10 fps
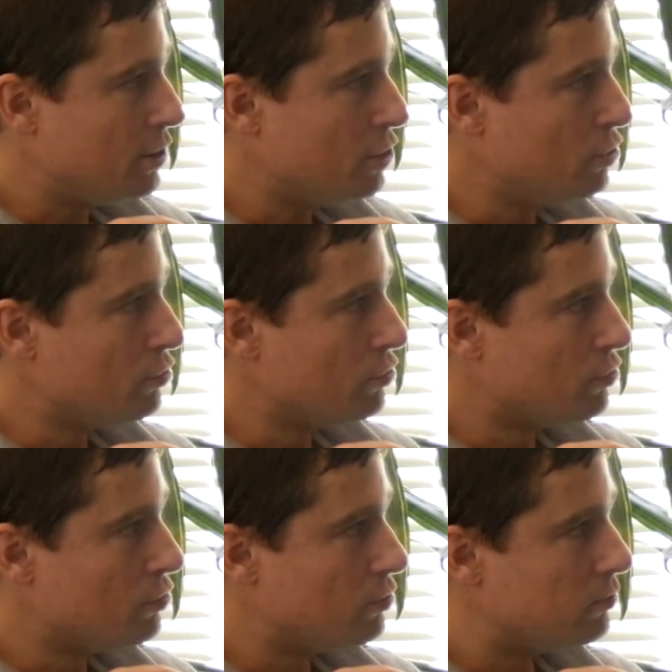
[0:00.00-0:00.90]

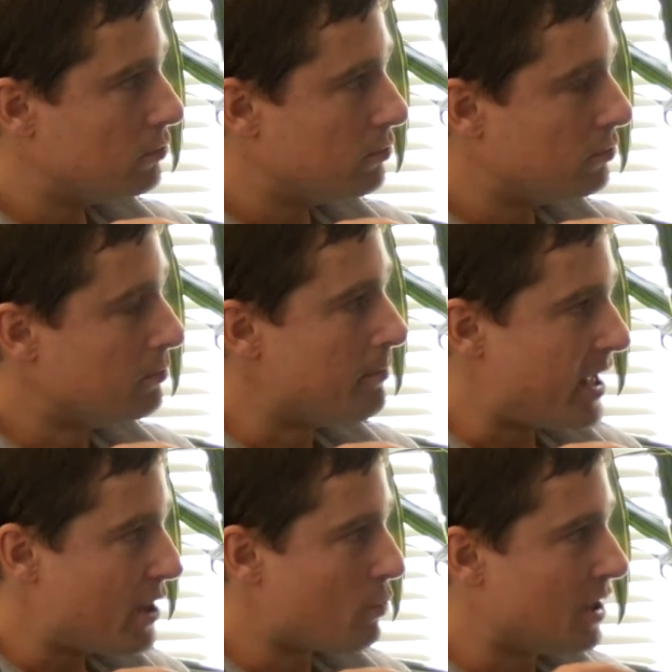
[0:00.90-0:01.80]
You
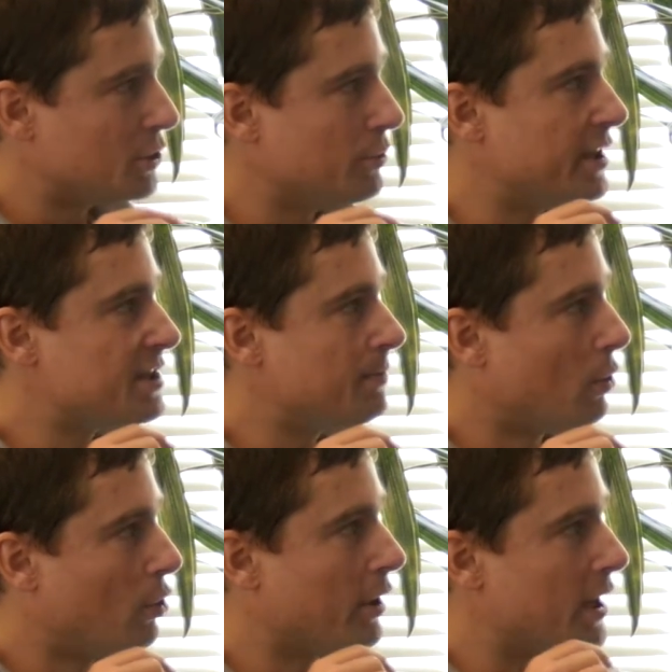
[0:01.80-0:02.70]
may want to
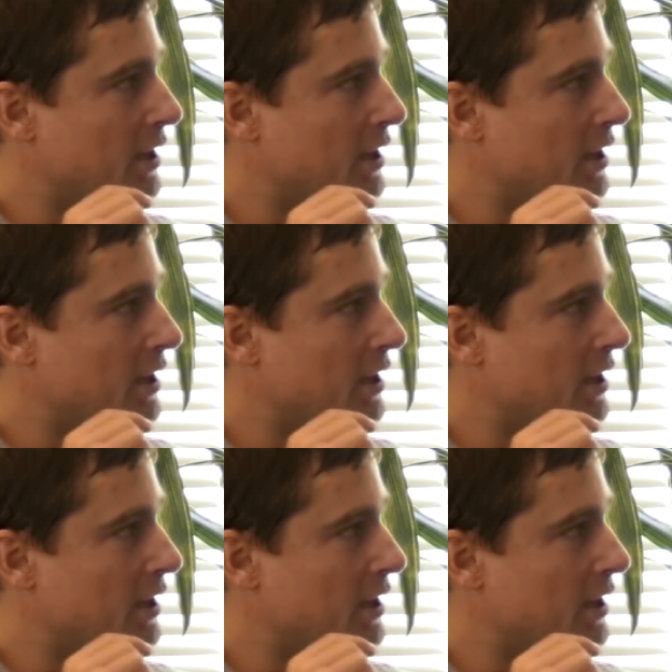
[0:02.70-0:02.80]
explore